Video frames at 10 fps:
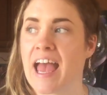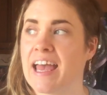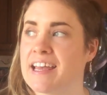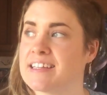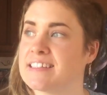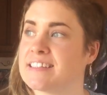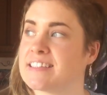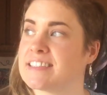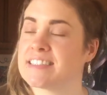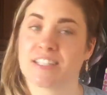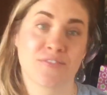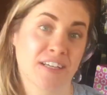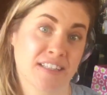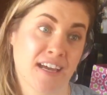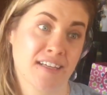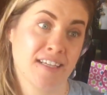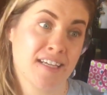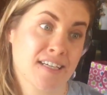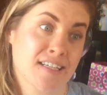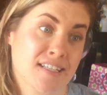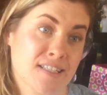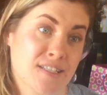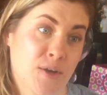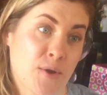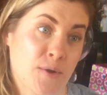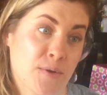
and stuff like that. So